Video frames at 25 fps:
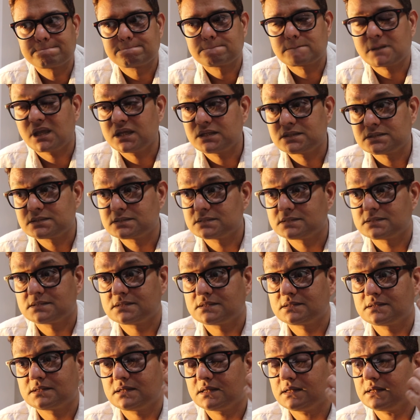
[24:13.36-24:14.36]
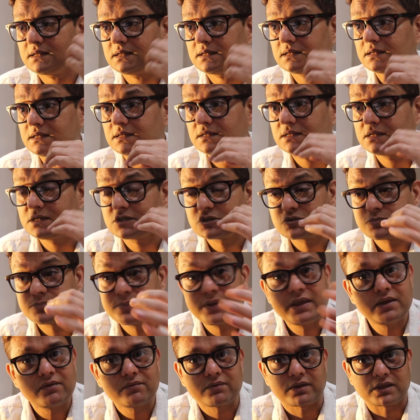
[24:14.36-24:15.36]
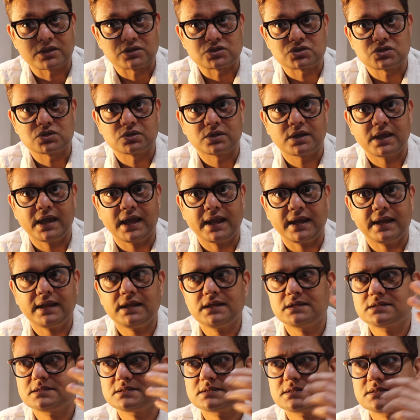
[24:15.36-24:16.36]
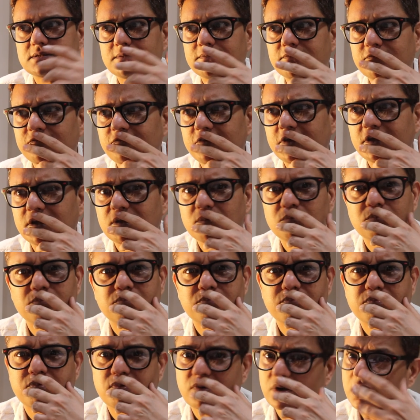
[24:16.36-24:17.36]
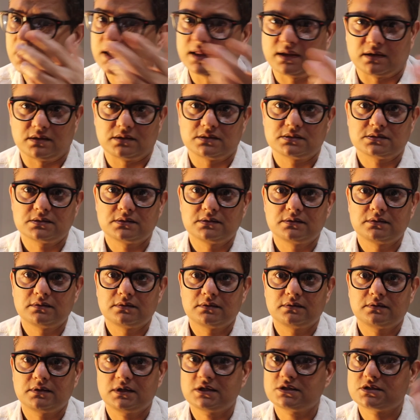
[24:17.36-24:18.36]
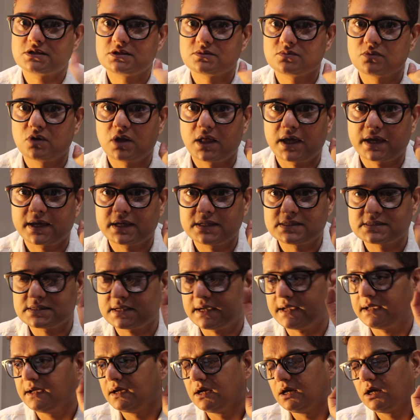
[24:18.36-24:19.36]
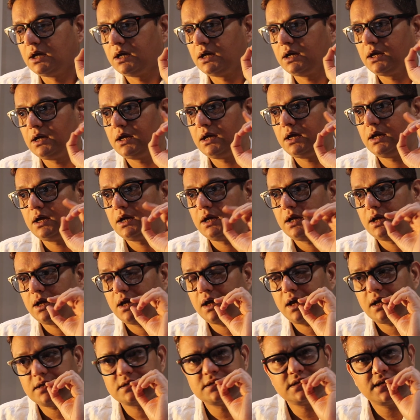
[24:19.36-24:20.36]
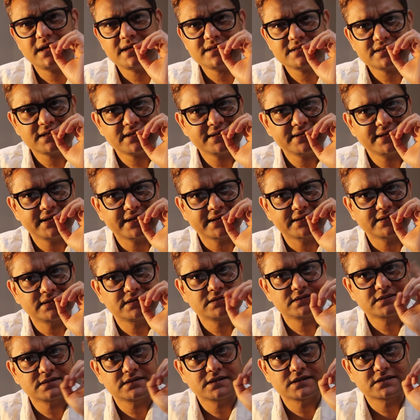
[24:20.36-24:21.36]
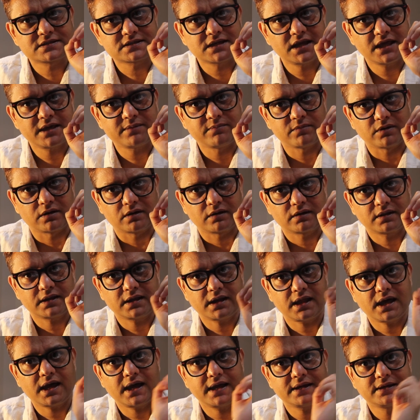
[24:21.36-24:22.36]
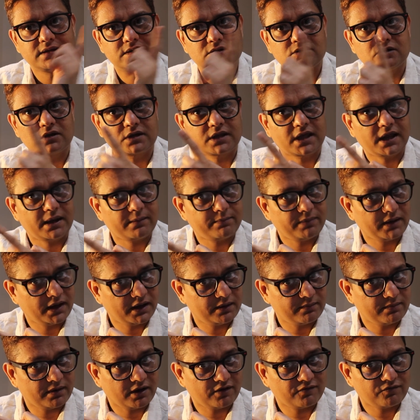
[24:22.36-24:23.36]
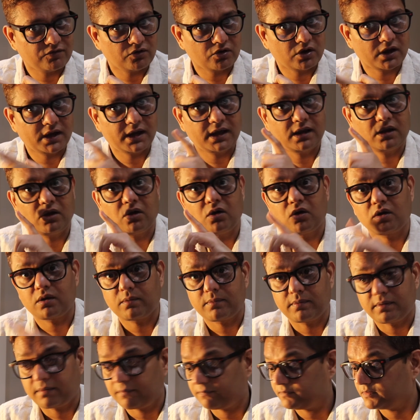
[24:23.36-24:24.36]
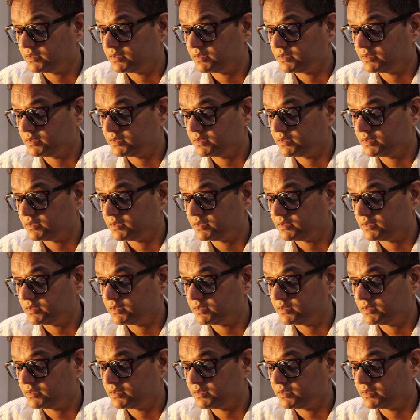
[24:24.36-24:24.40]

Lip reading: The experience you get, it's something brilliant. This is what I can say. Did I say that this is a disclaimer that I did not get paid by Focal or Orban?